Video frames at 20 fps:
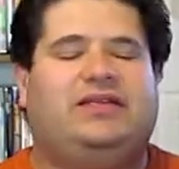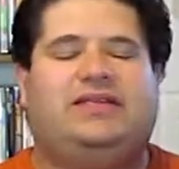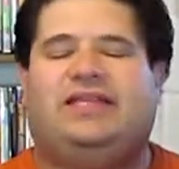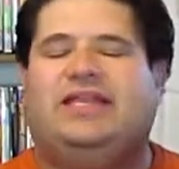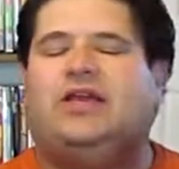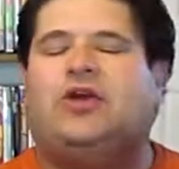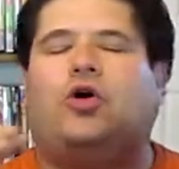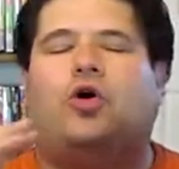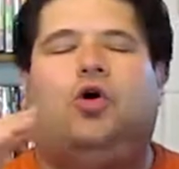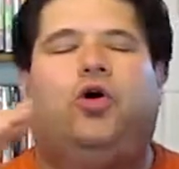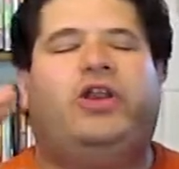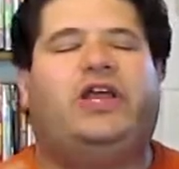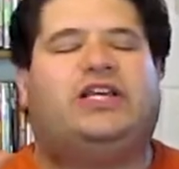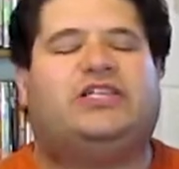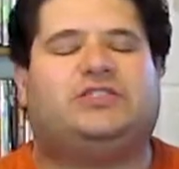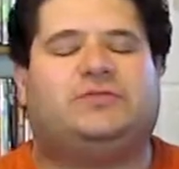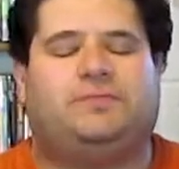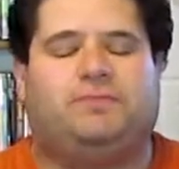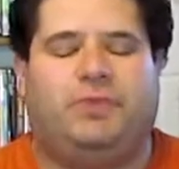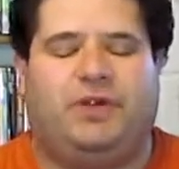the whole
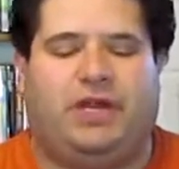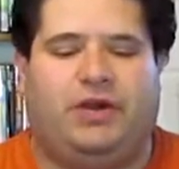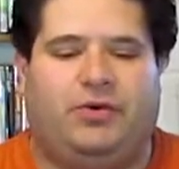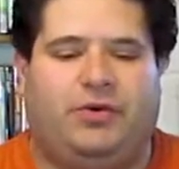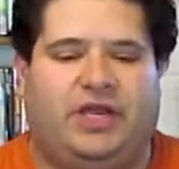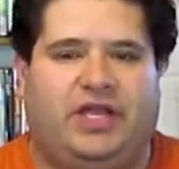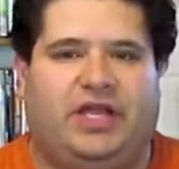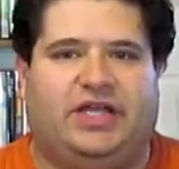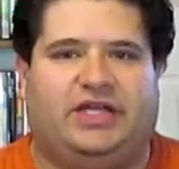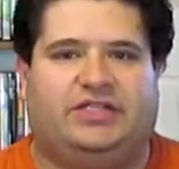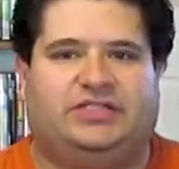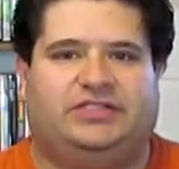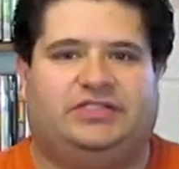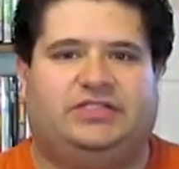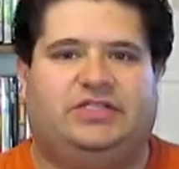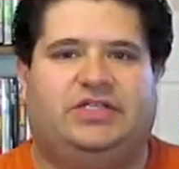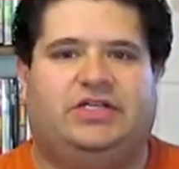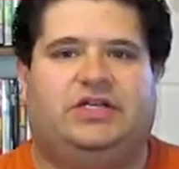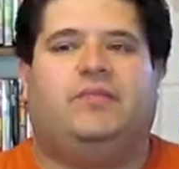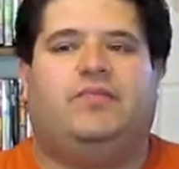experience.
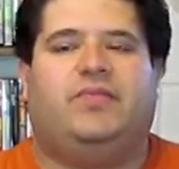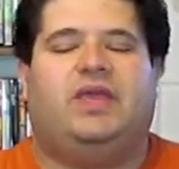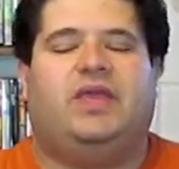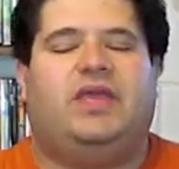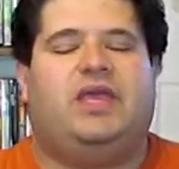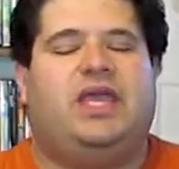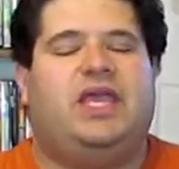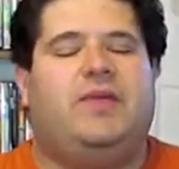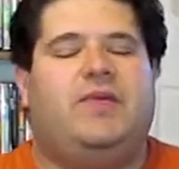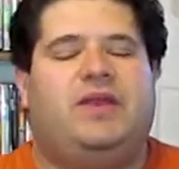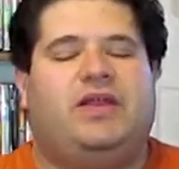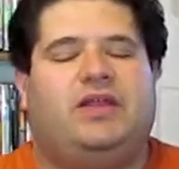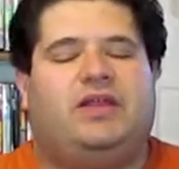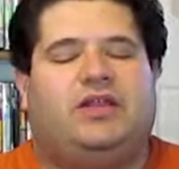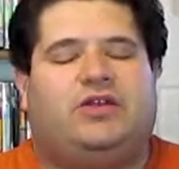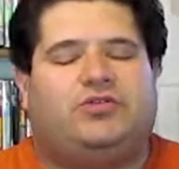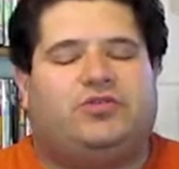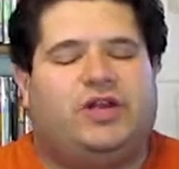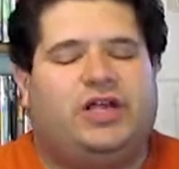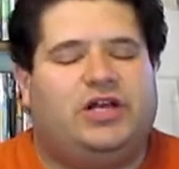Even in
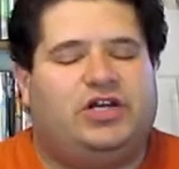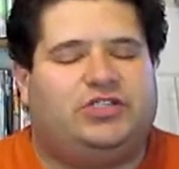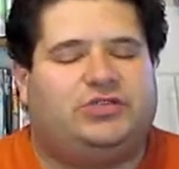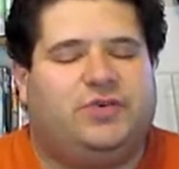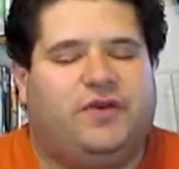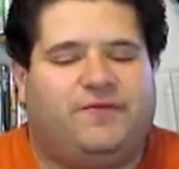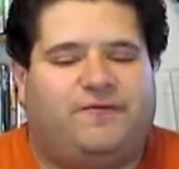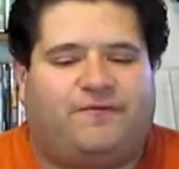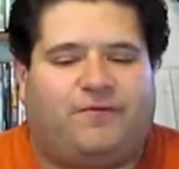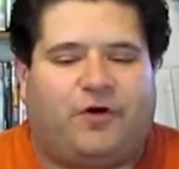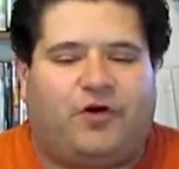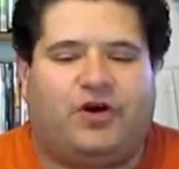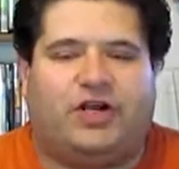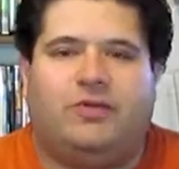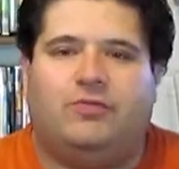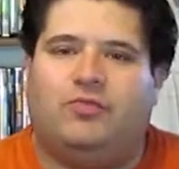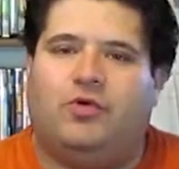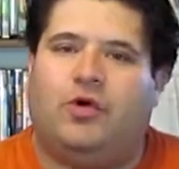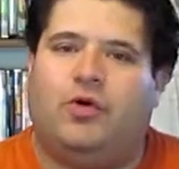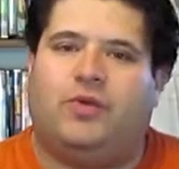the trailer before
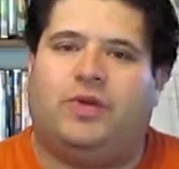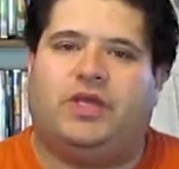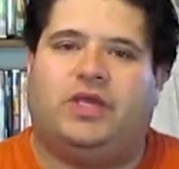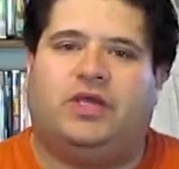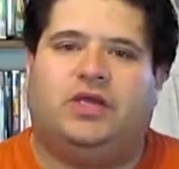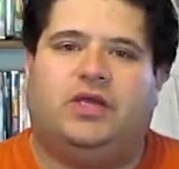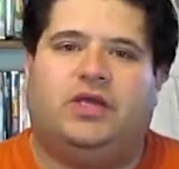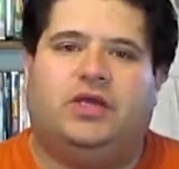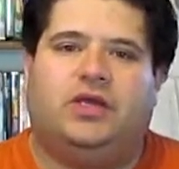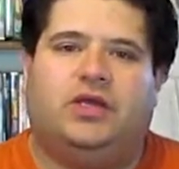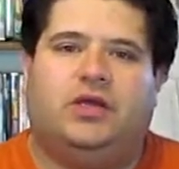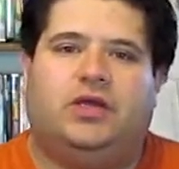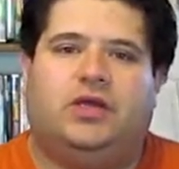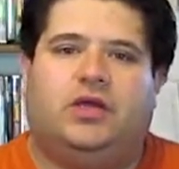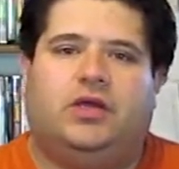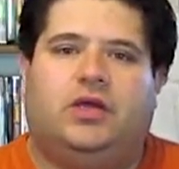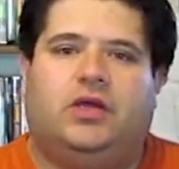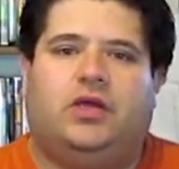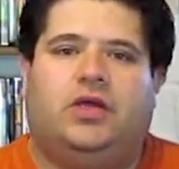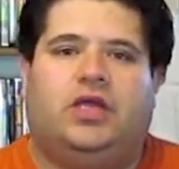the movie,
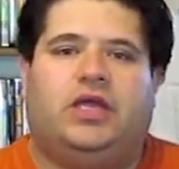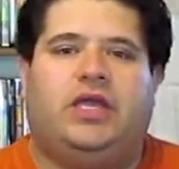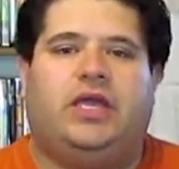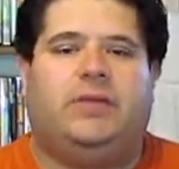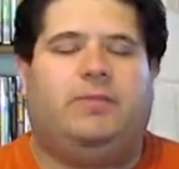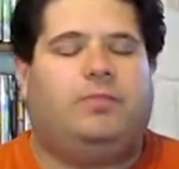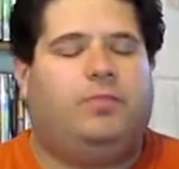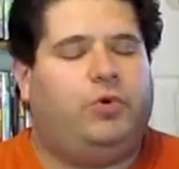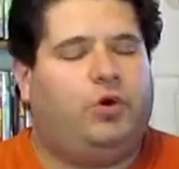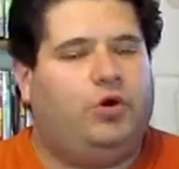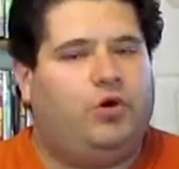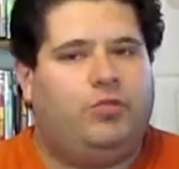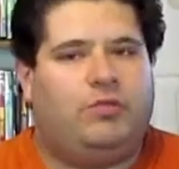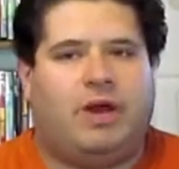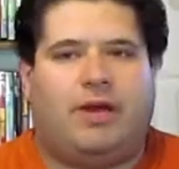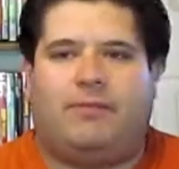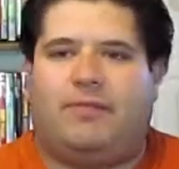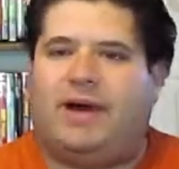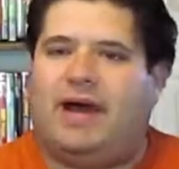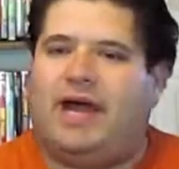it blew
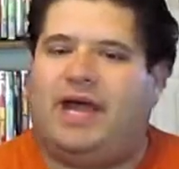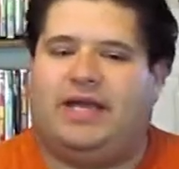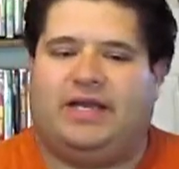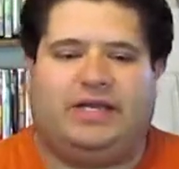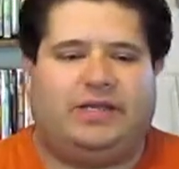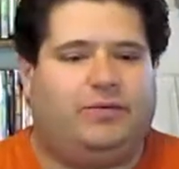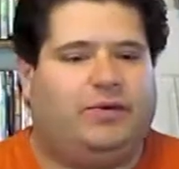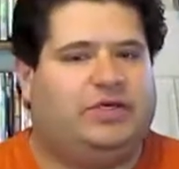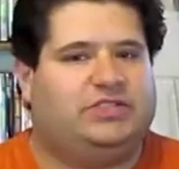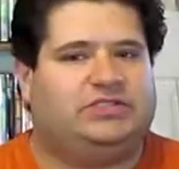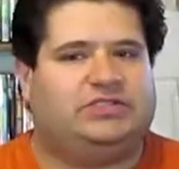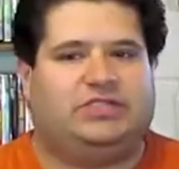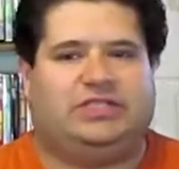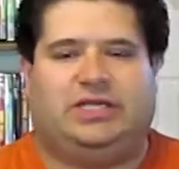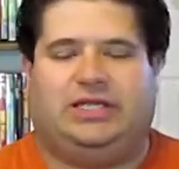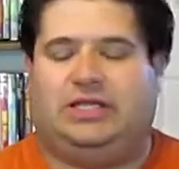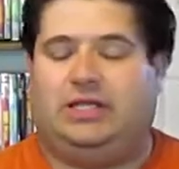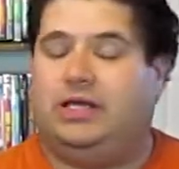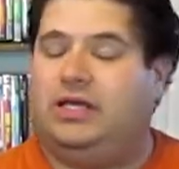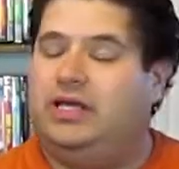my mind. It was
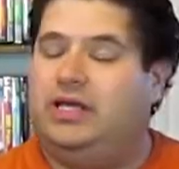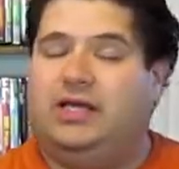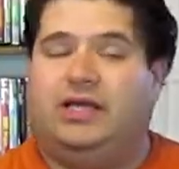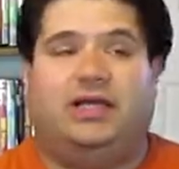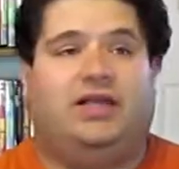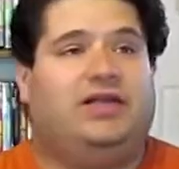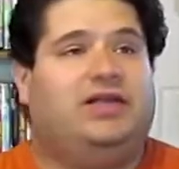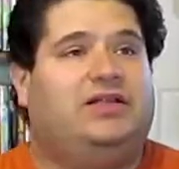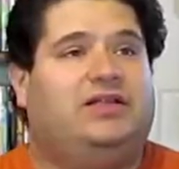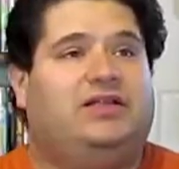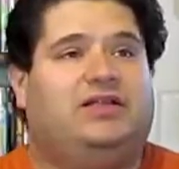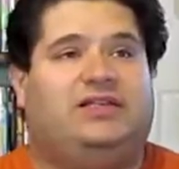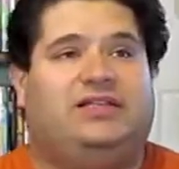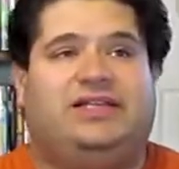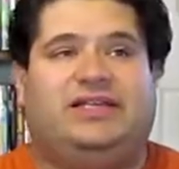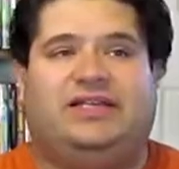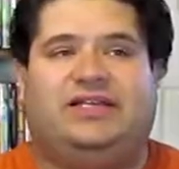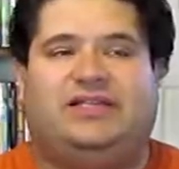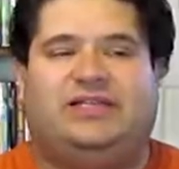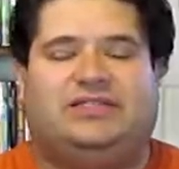the